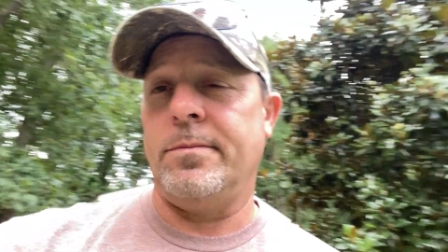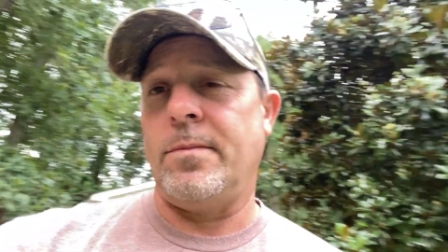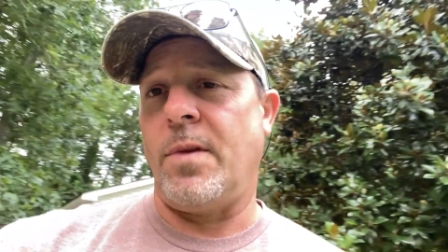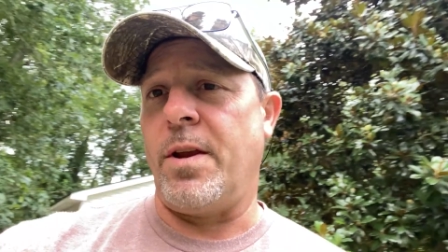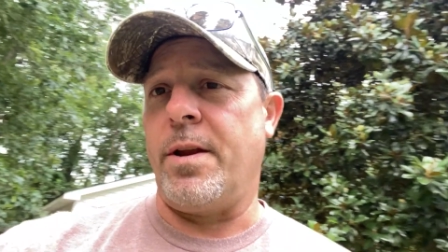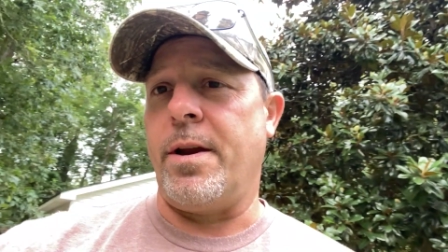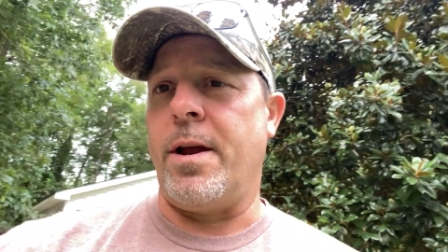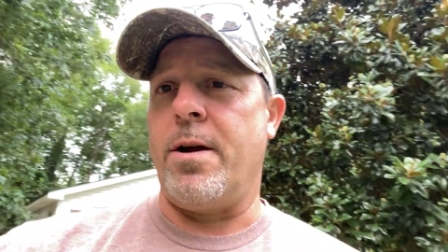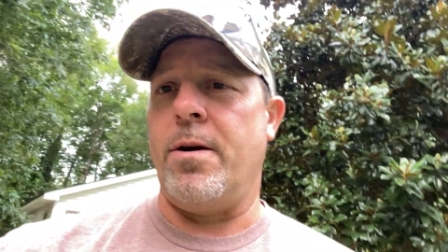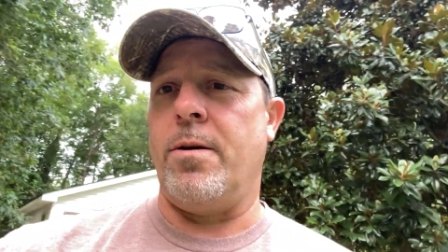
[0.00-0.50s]

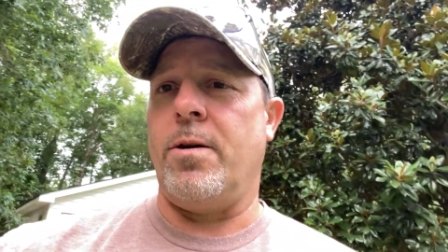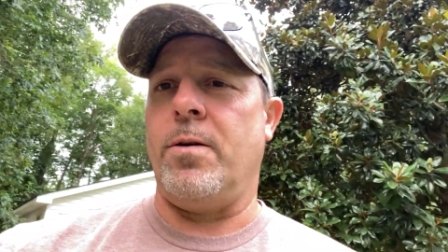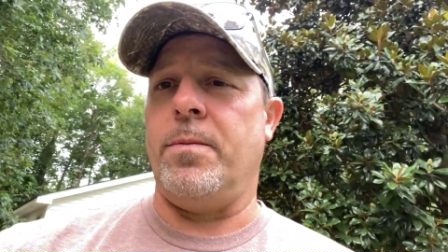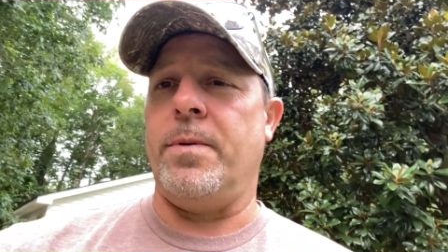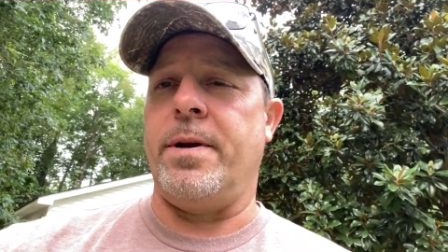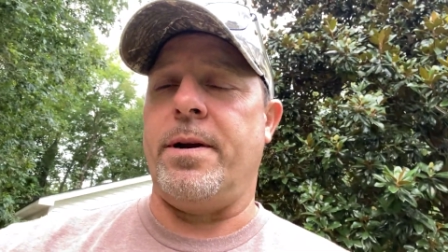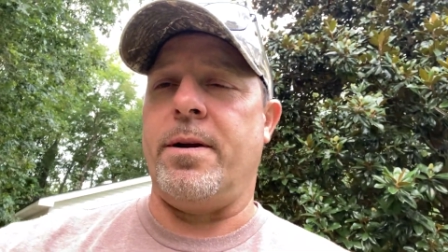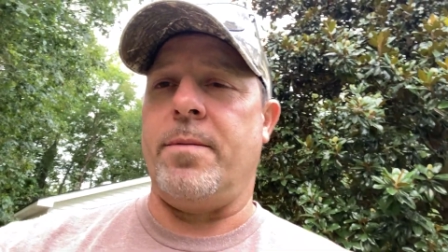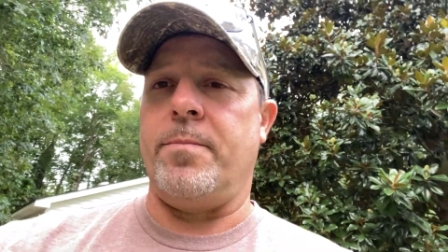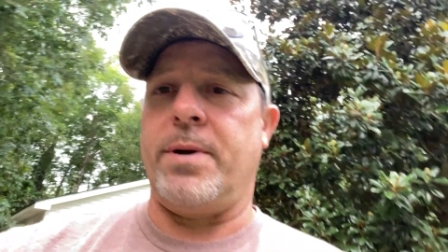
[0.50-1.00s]
you know, over
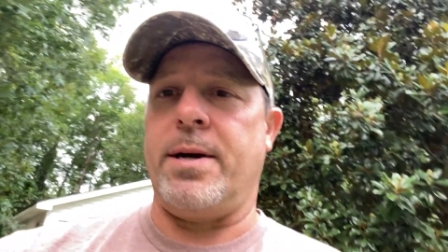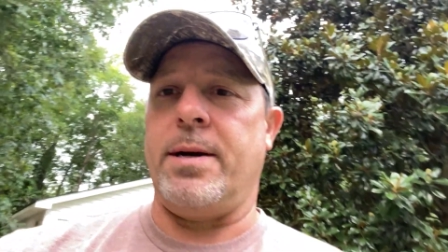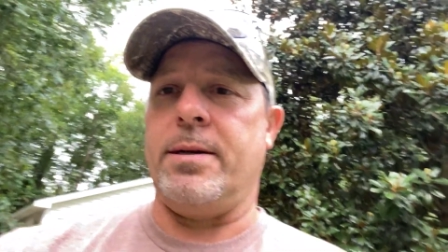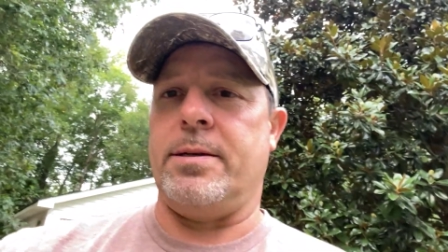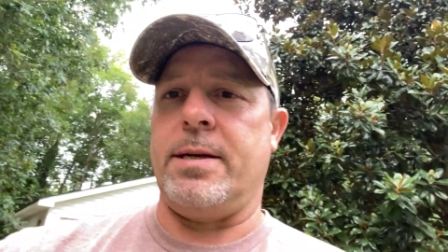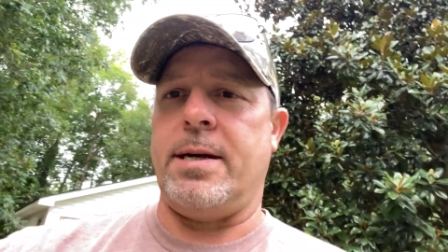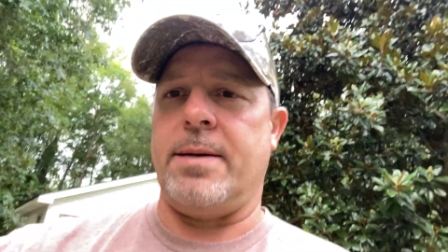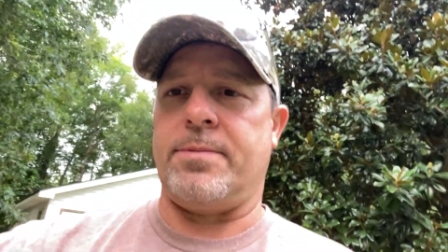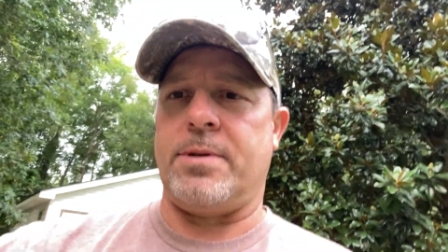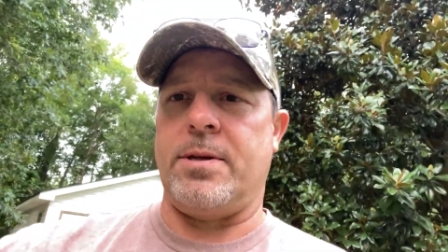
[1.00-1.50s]
there in
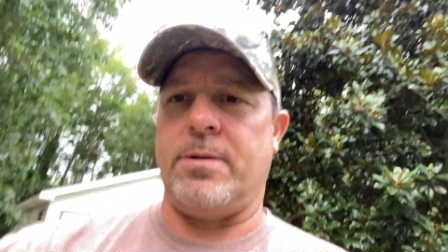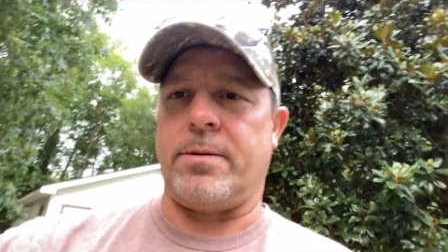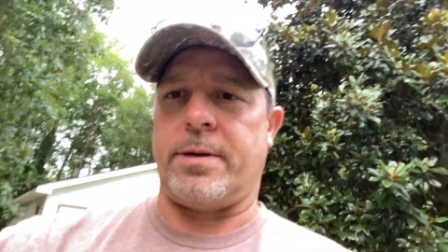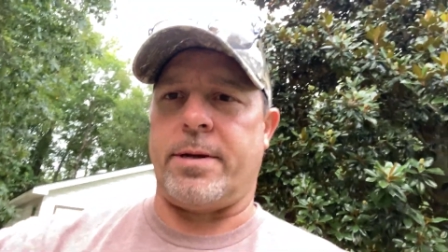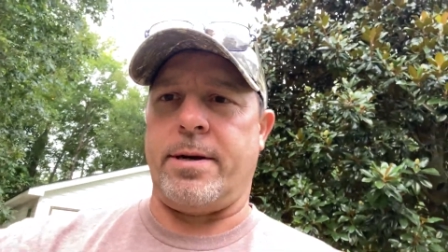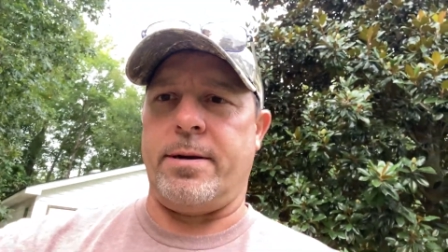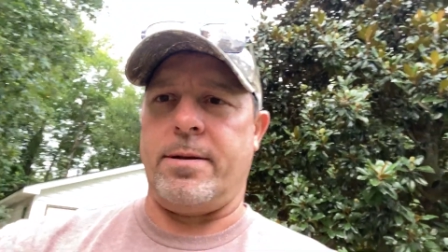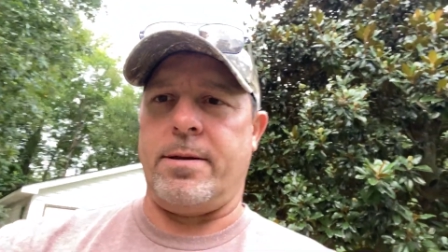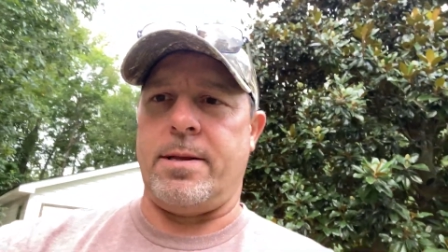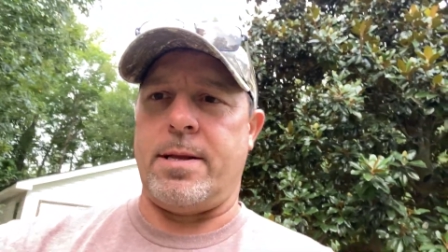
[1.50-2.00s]
Pontotoc, North
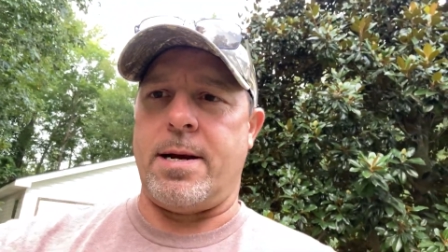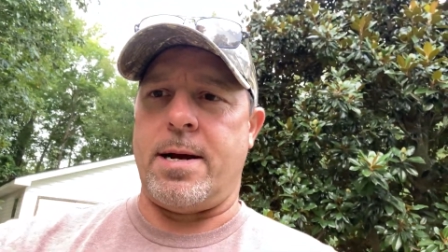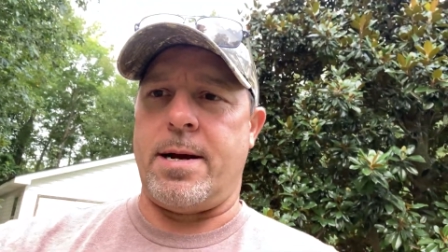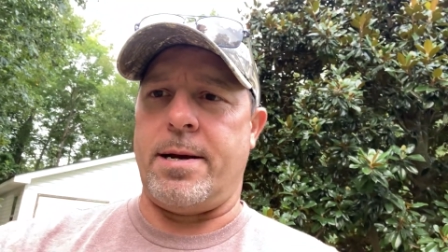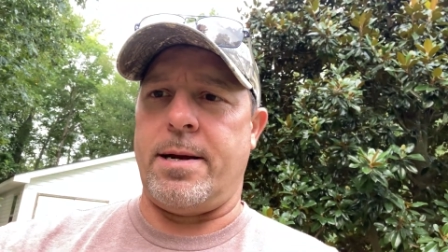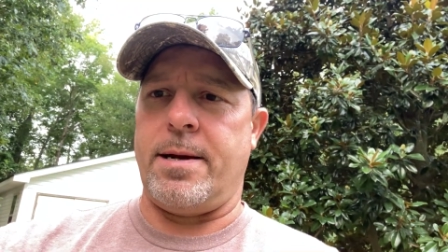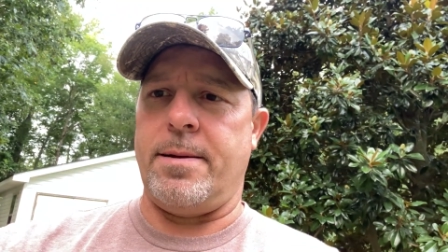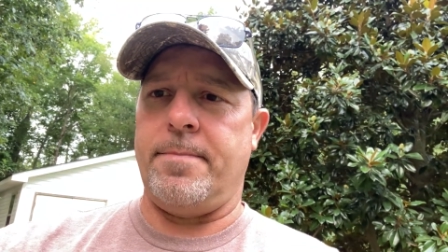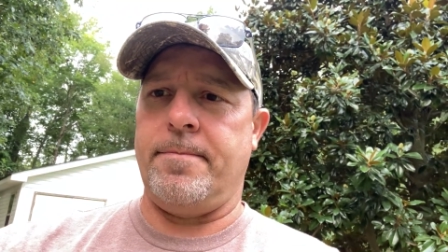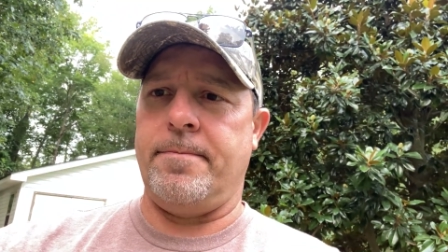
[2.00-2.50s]
Carolina.